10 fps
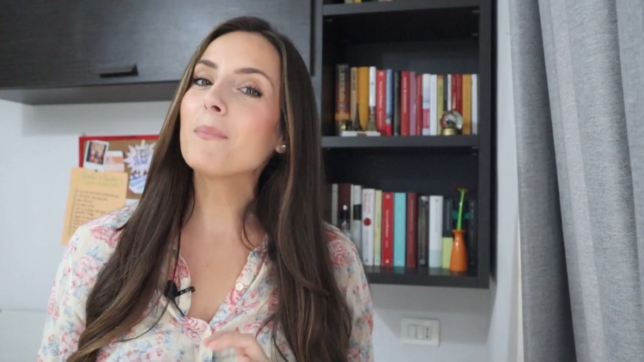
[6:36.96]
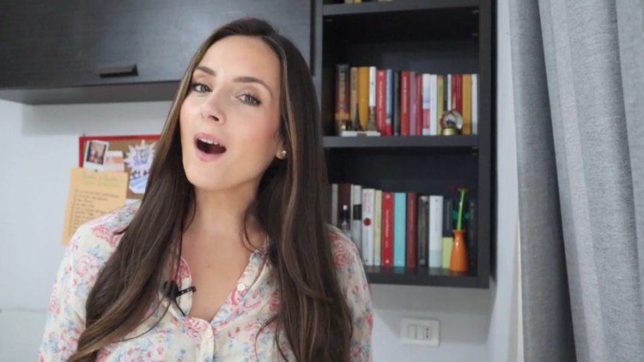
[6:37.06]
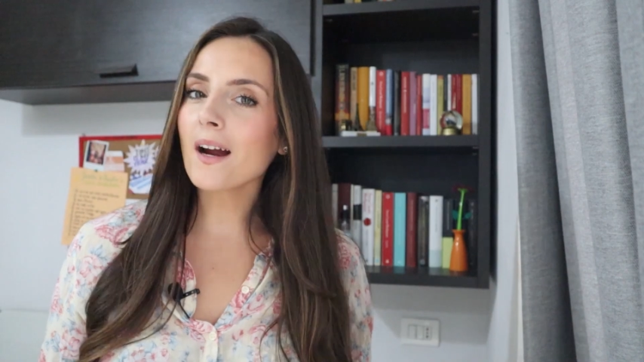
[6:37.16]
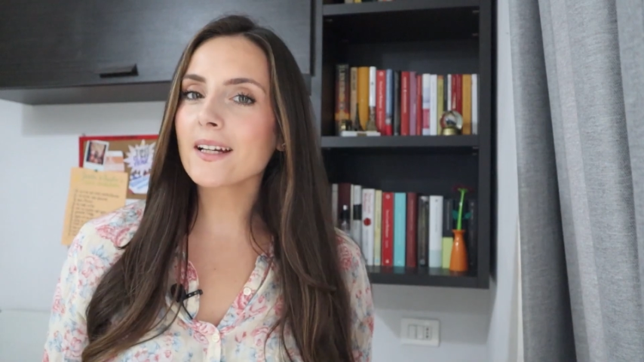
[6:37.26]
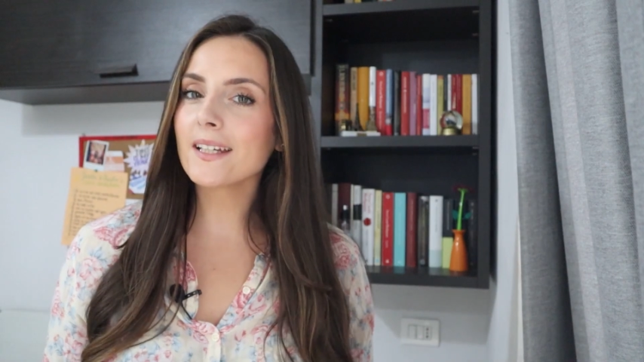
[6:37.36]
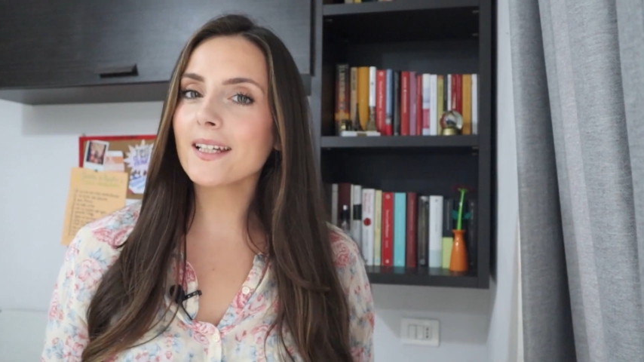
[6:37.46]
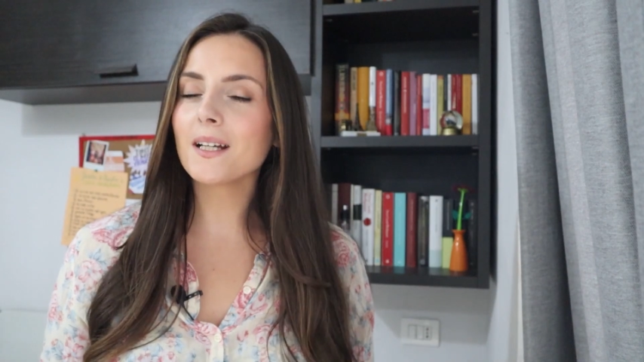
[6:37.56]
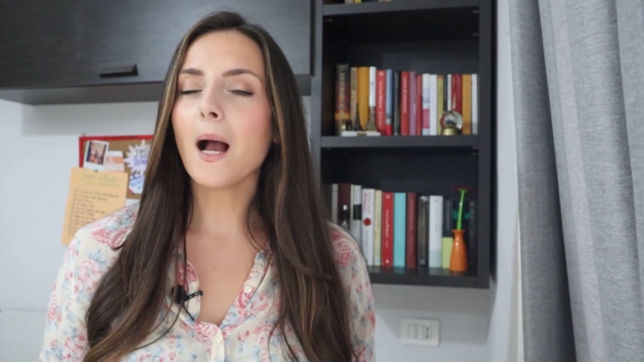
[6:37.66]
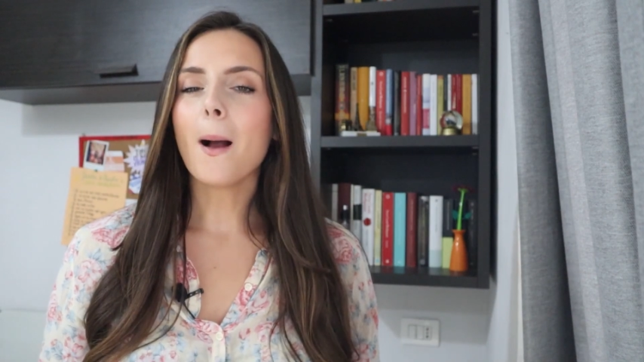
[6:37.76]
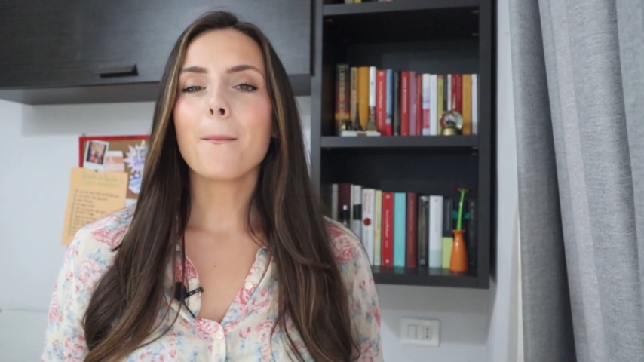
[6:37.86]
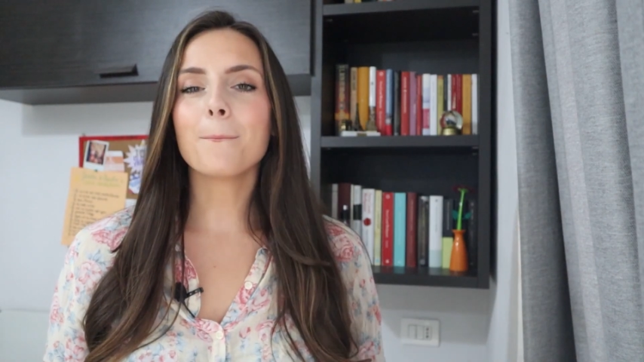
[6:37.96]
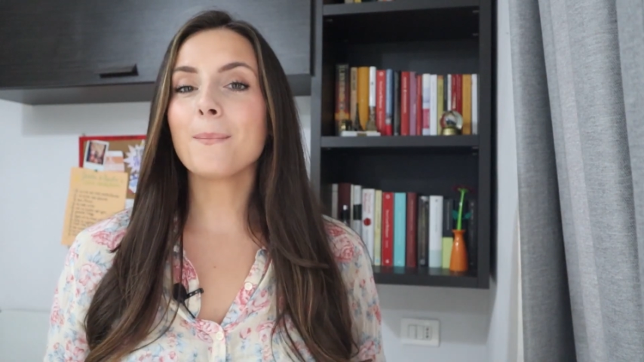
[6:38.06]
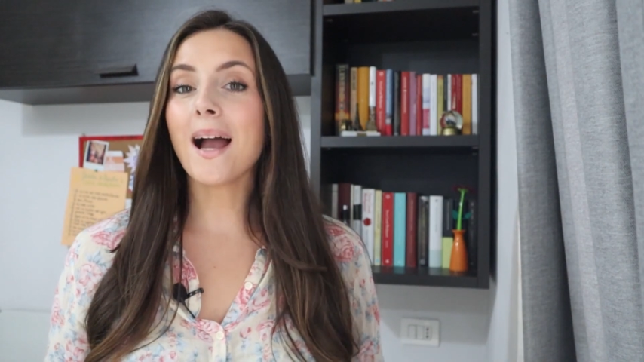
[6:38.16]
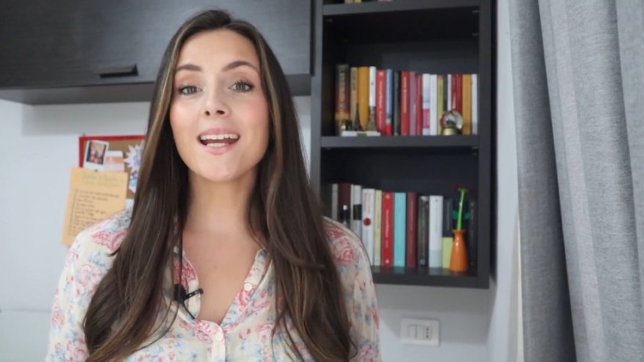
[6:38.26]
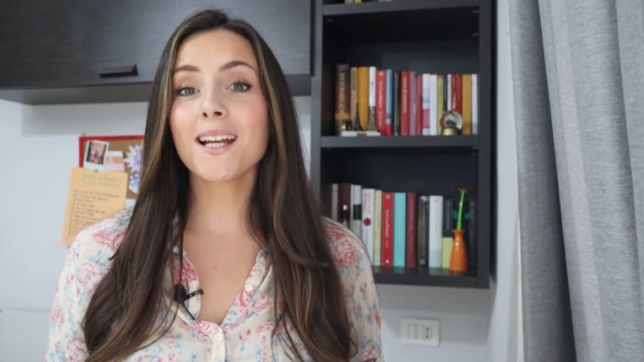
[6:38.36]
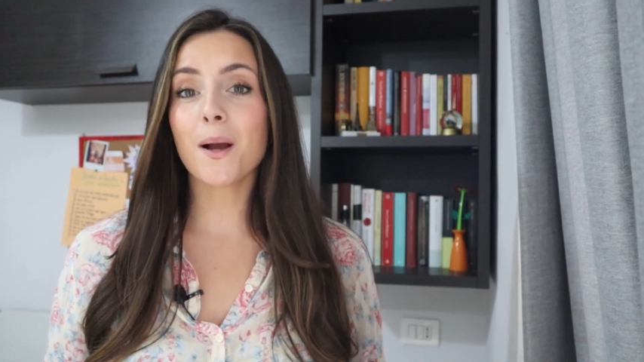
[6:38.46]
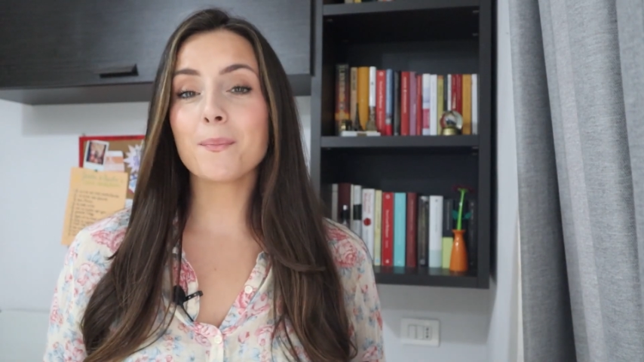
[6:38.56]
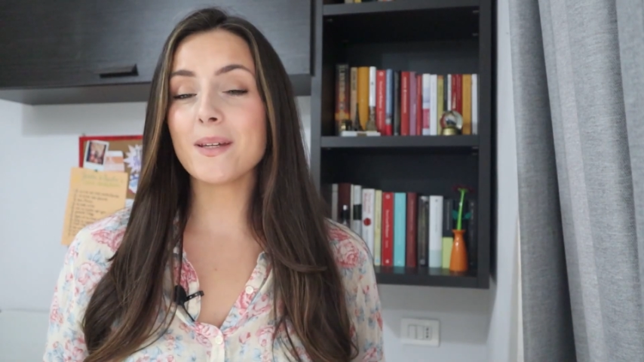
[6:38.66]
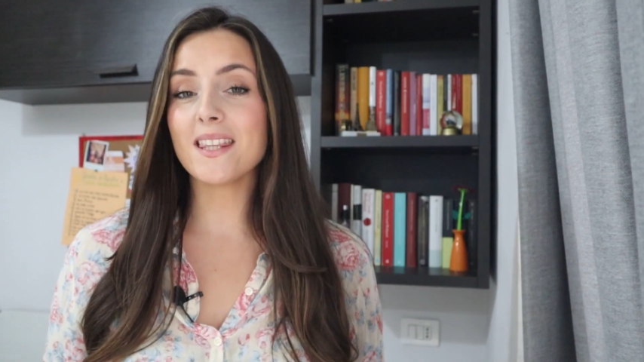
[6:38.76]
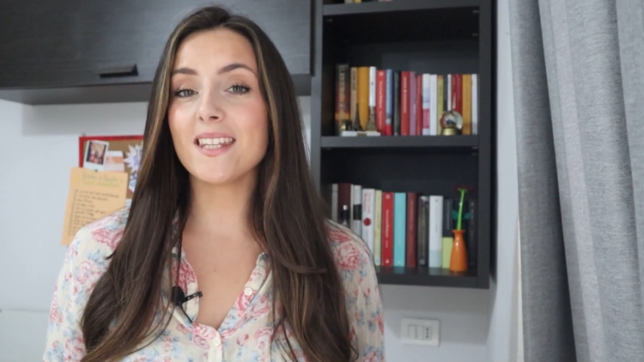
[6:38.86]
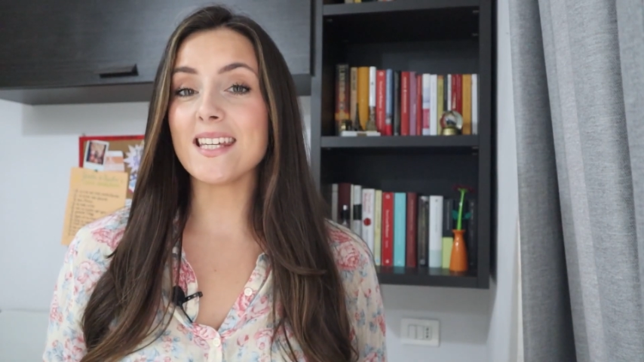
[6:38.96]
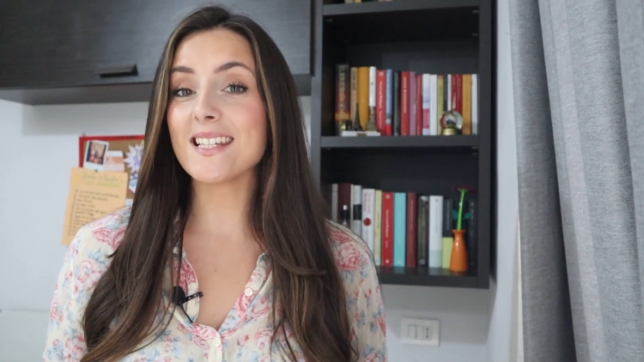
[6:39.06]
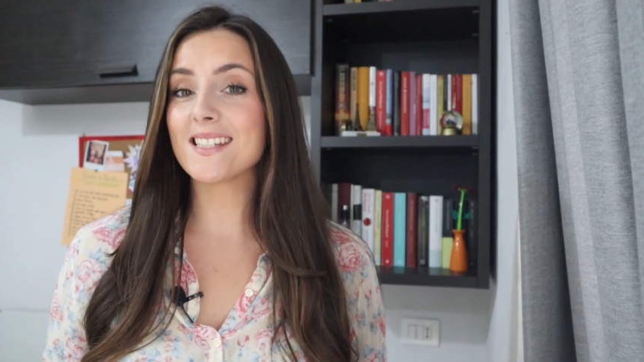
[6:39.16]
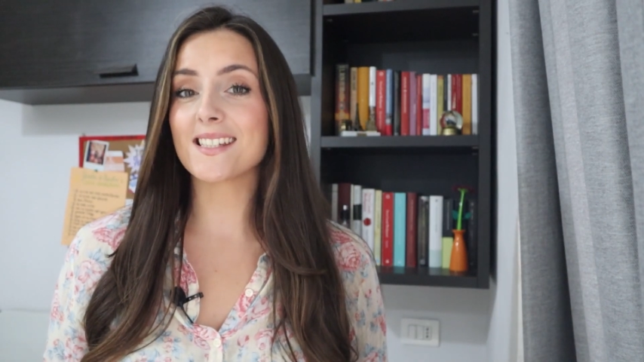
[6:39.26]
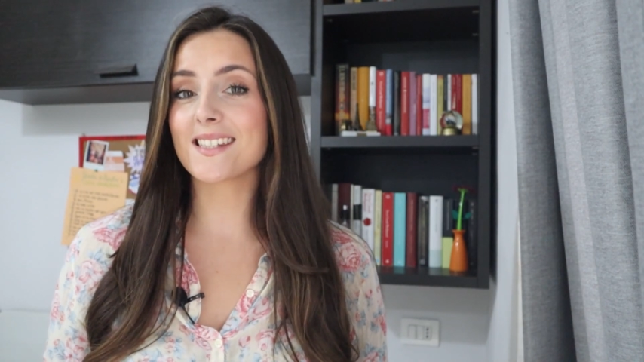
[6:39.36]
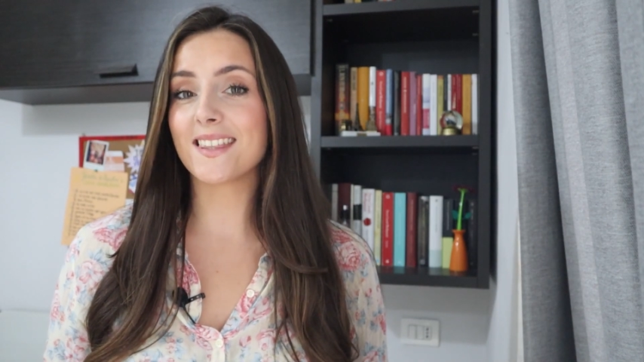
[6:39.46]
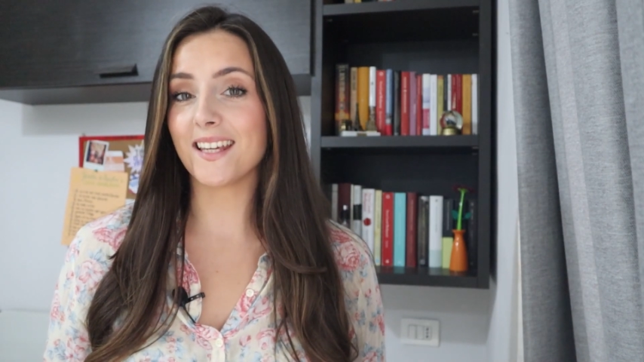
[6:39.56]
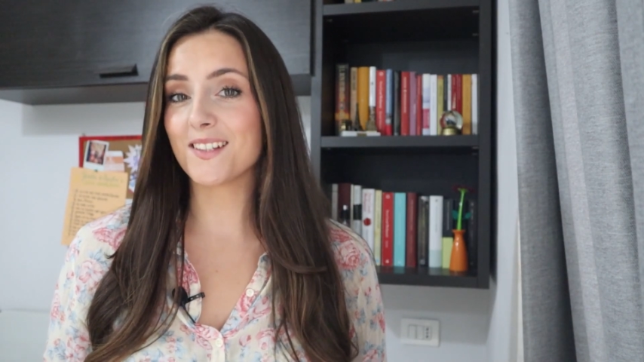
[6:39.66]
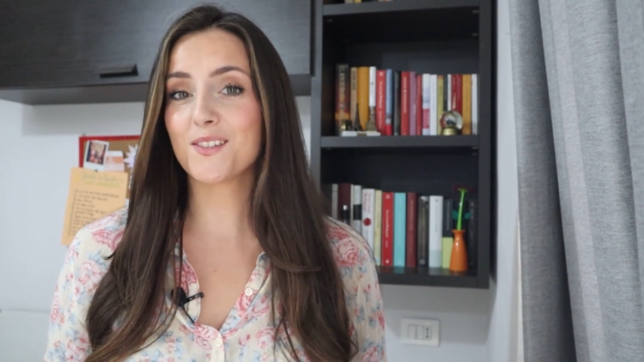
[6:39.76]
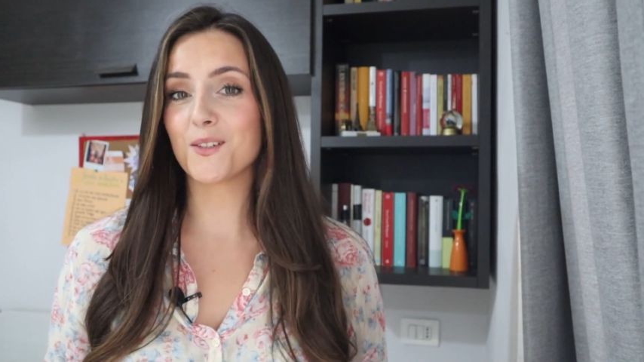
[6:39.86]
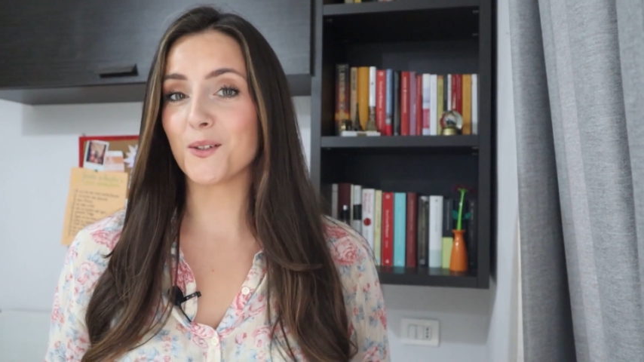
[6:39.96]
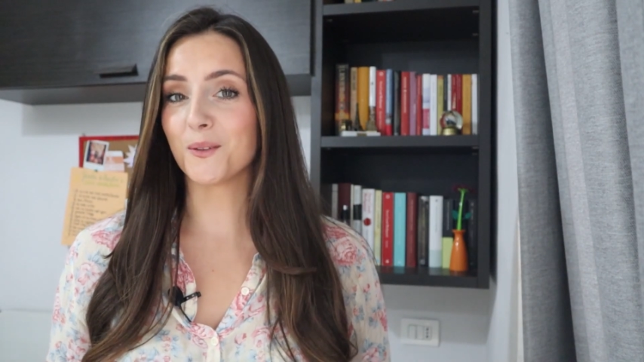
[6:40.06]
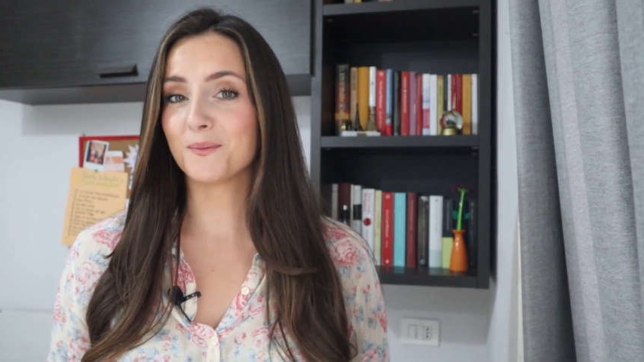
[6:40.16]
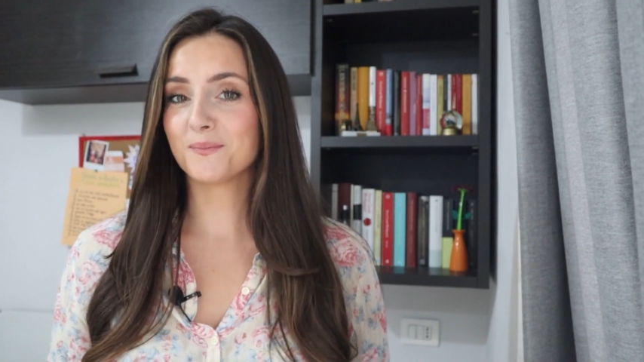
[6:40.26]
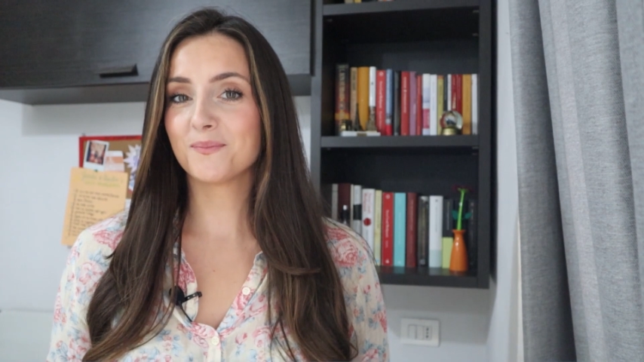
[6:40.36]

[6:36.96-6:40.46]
parking might not be the easiest thing to do.